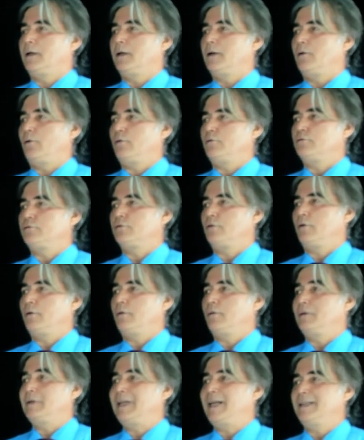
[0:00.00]
Also,
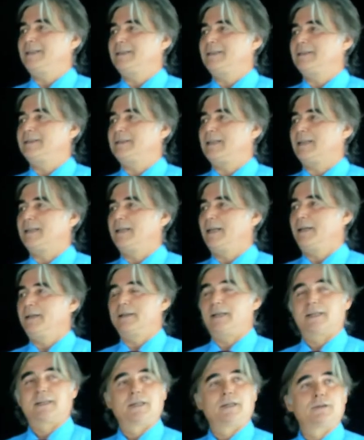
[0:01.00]
land is again
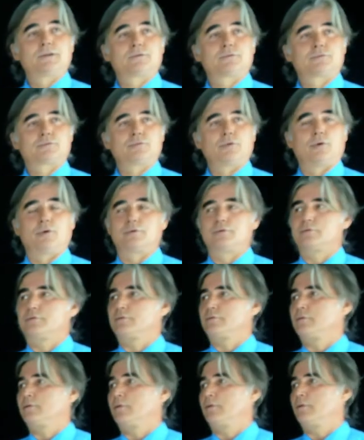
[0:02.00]
a key source
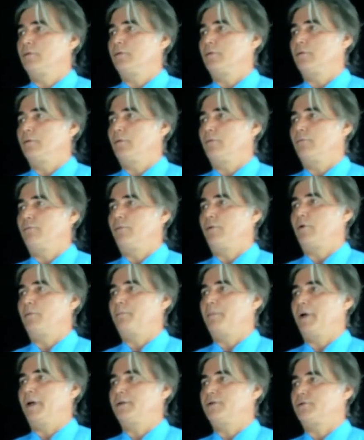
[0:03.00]
for
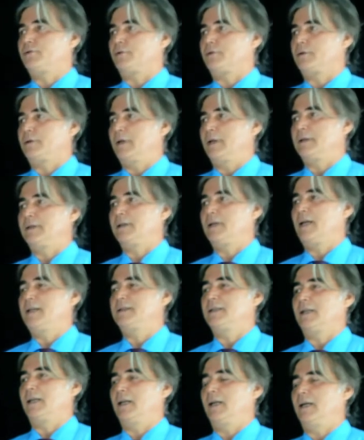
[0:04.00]
pasture and
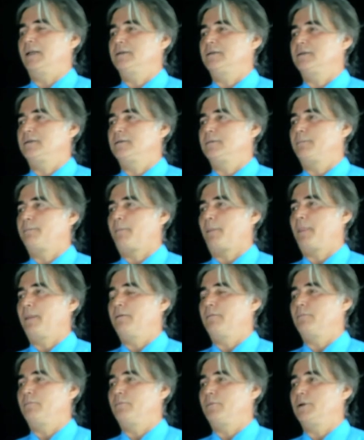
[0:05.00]
grazing lands,
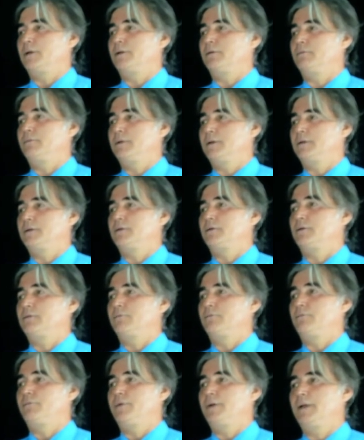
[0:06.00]
which
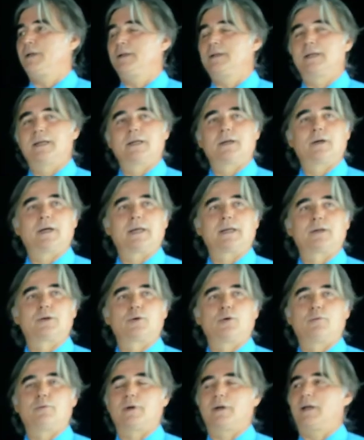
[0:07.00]
feed a
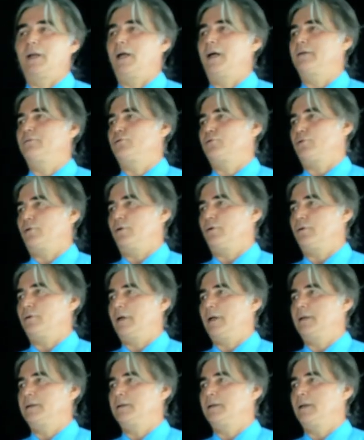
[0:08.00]
growing livestock
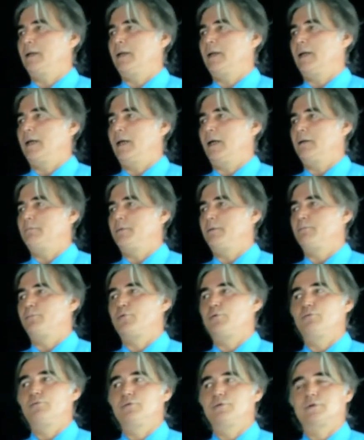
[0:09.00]
and help
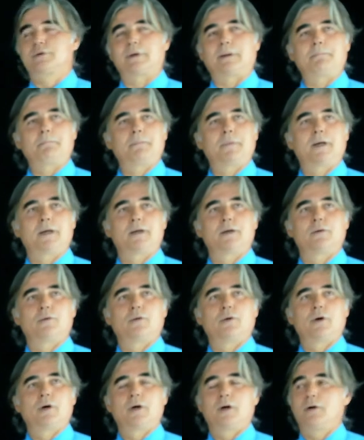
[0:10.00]
improve the supply
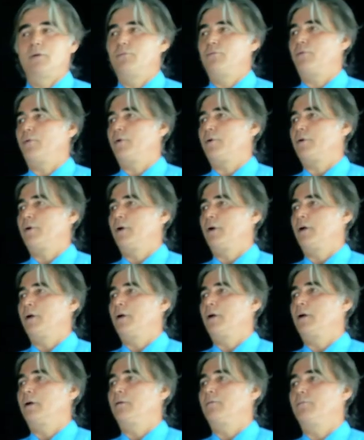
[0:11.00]
for
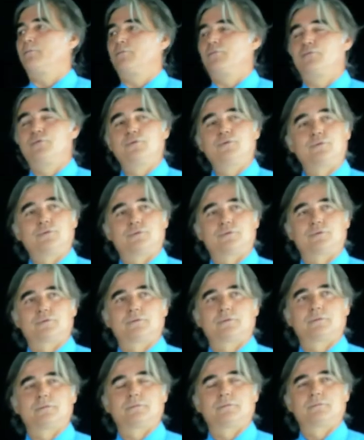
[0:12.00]
food
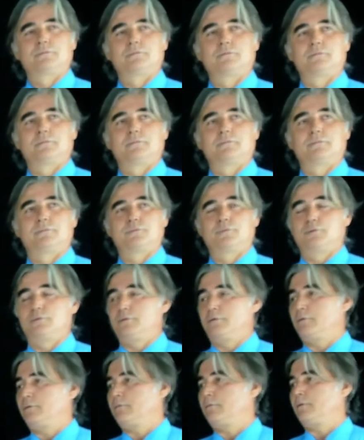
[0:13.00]

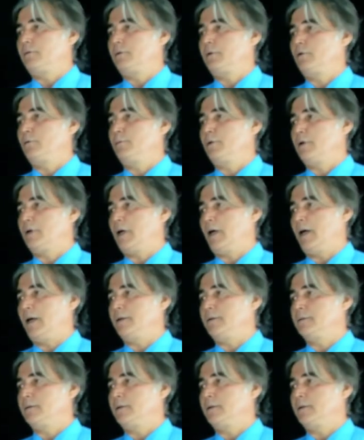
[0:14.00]
to humankind.